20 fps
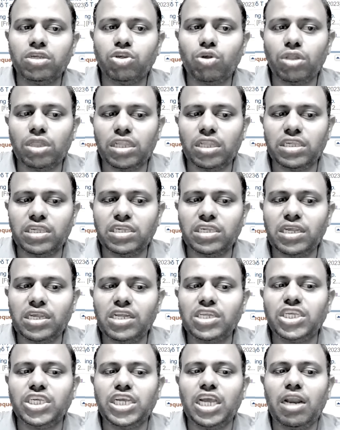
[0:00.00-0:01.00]
So this is a
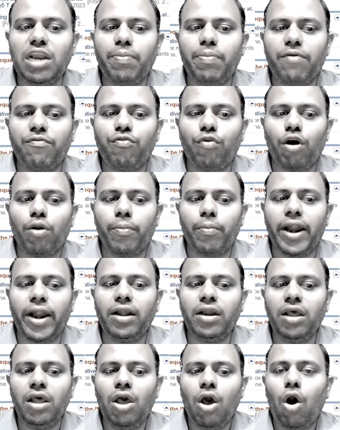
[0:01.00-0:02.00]
gene pep
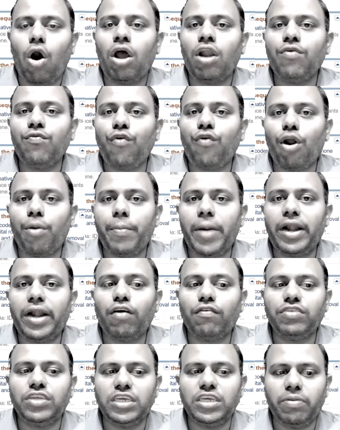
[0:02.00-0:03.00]
format or a format
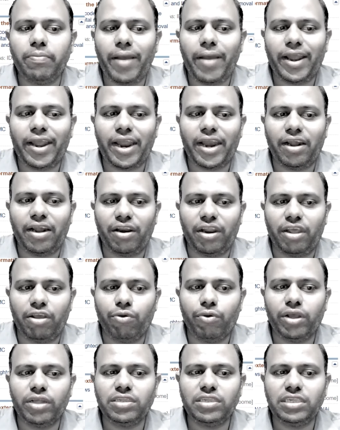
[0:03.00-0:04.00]
of gene bank entry.
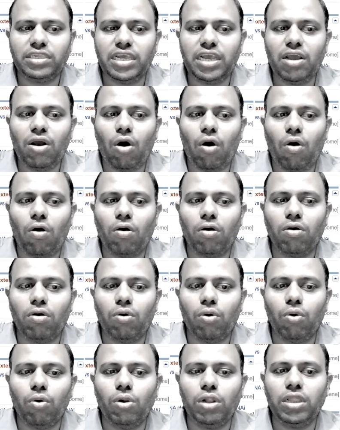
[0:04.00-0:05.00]
You can see
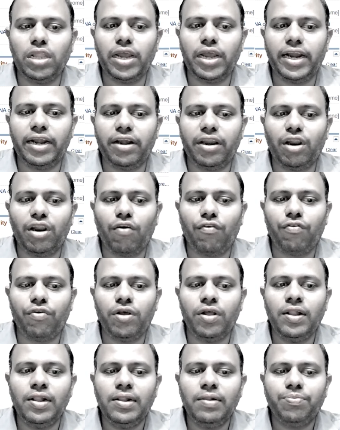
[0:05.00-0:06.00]
whole the entry of
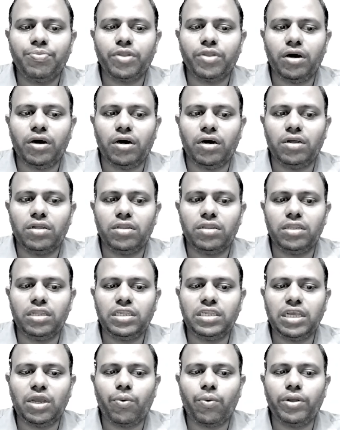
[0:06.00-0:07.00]
the
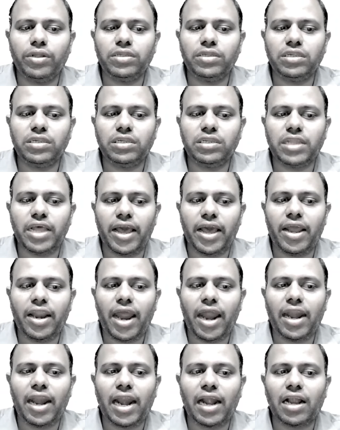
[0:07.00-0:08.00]
sequence is there,
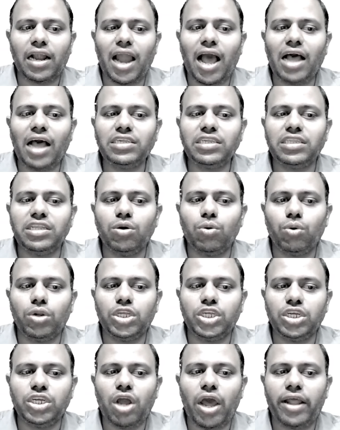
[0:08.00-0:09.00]
and at last the
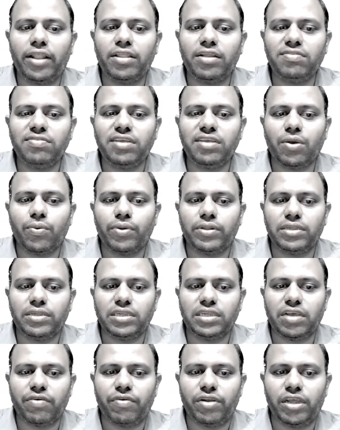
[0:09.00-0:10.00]
origin and the sequence
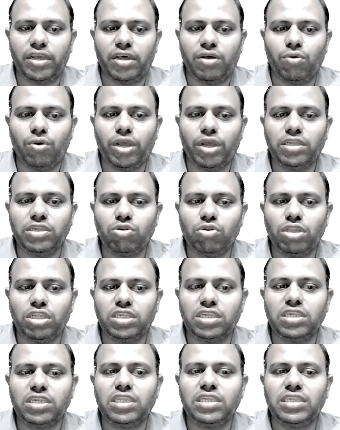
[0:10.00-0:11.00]
is given here. Okay, so
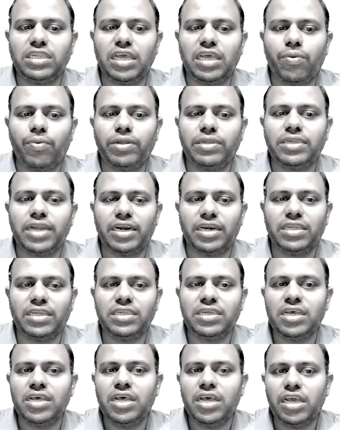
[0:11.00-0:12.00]
this is the sequence that is
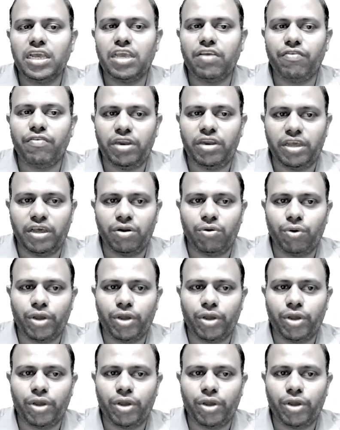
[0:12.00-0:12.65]
given here.